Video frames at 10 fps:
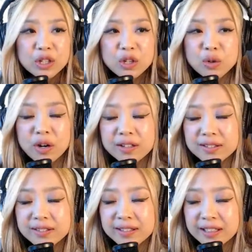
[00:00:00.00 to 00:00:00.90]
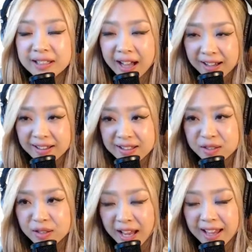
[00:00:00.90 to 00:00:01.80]
you are the
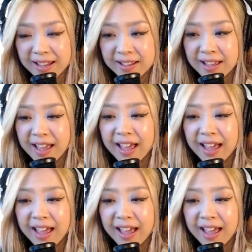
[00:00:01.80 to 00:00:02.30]
youngest today.